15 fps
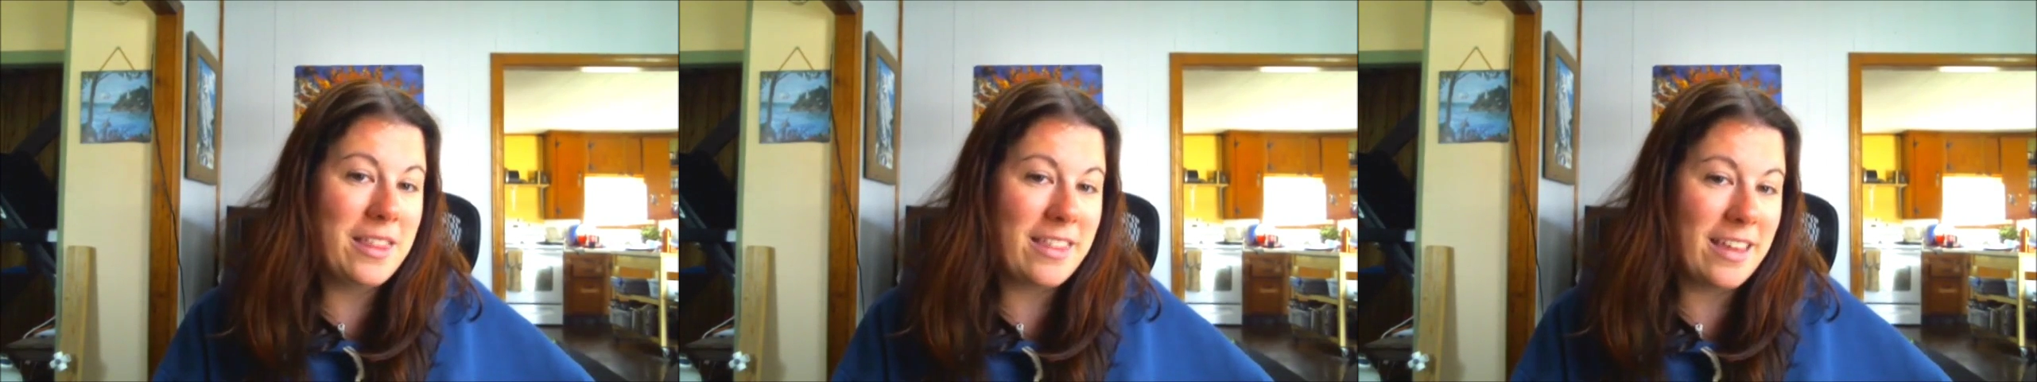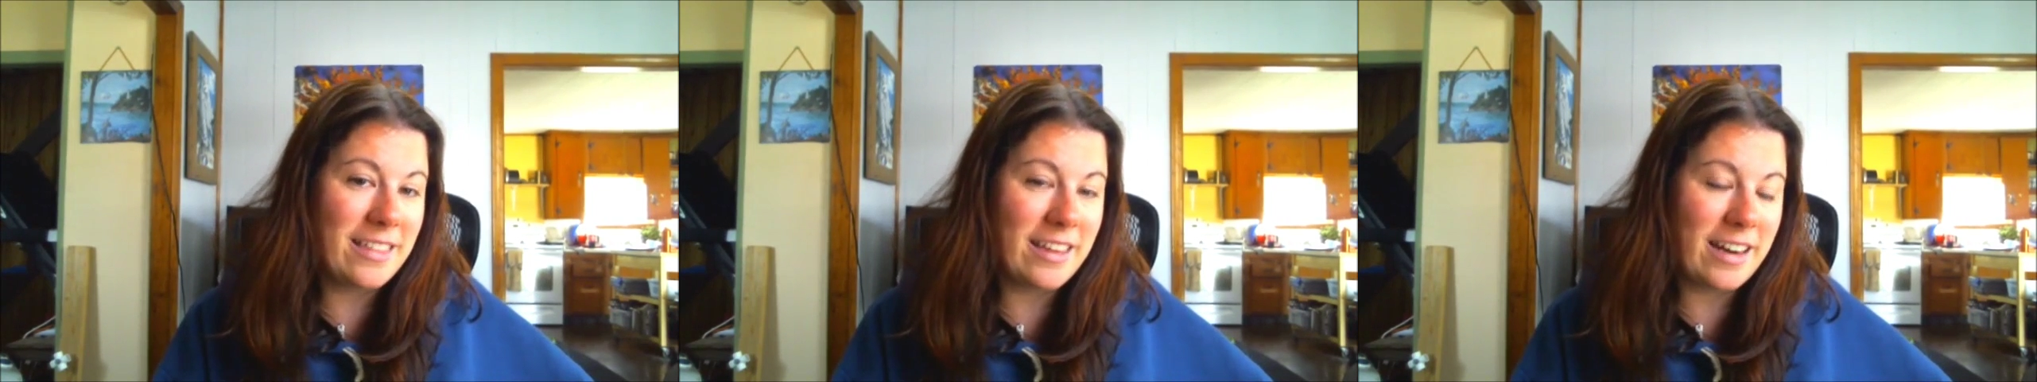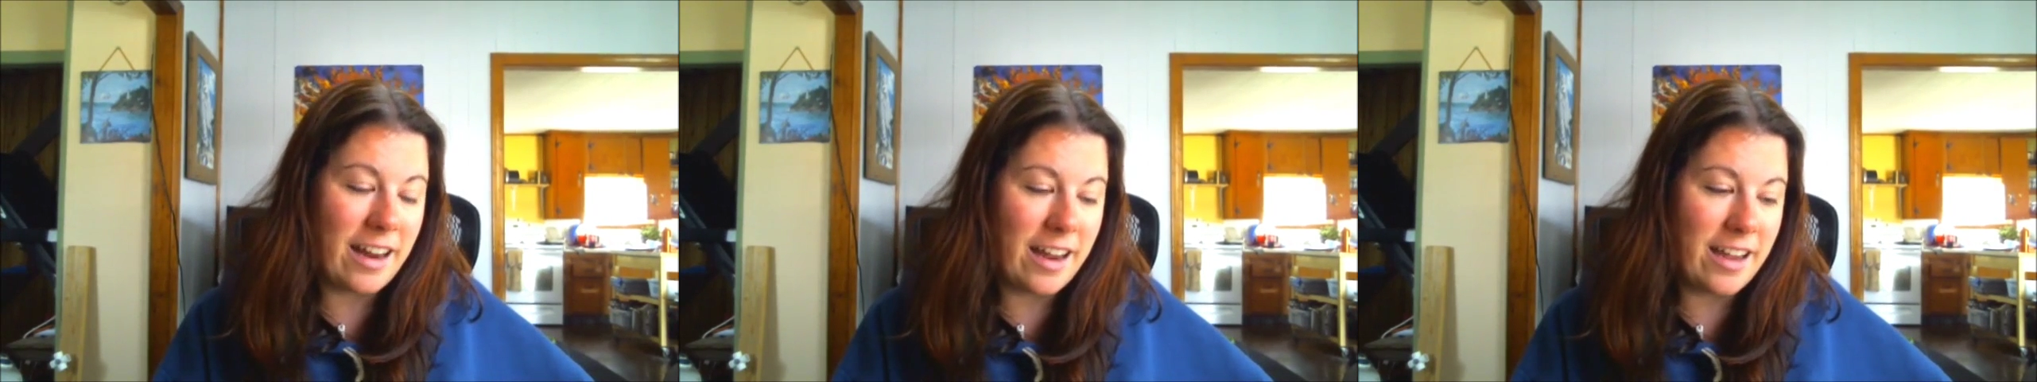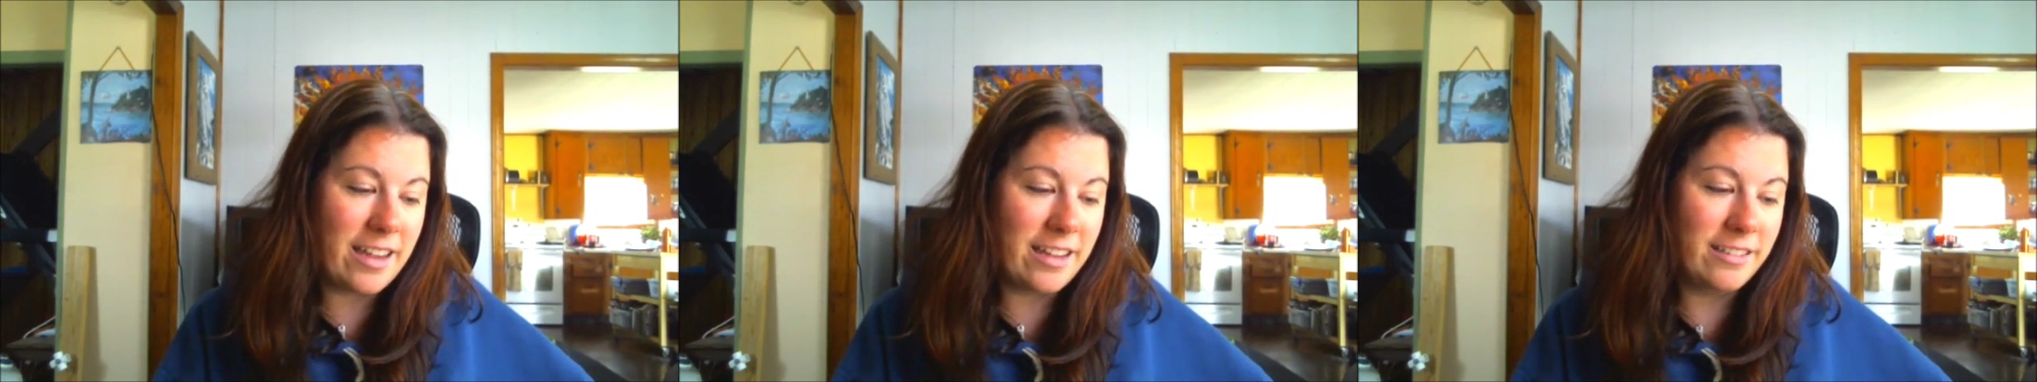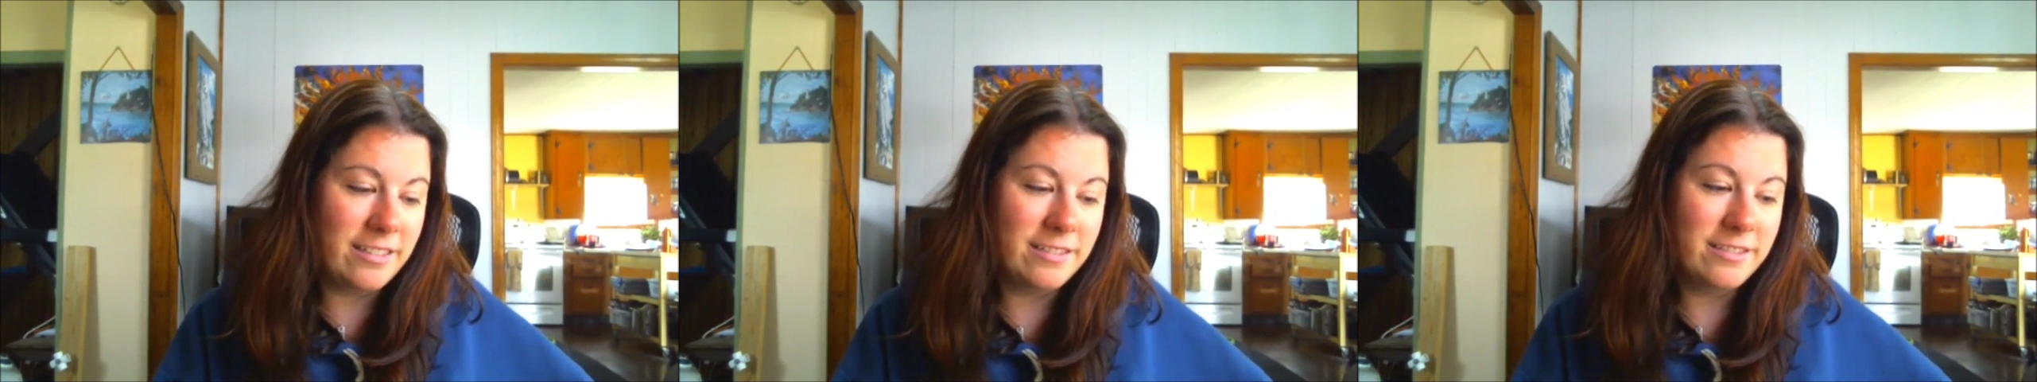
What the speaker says: thing that I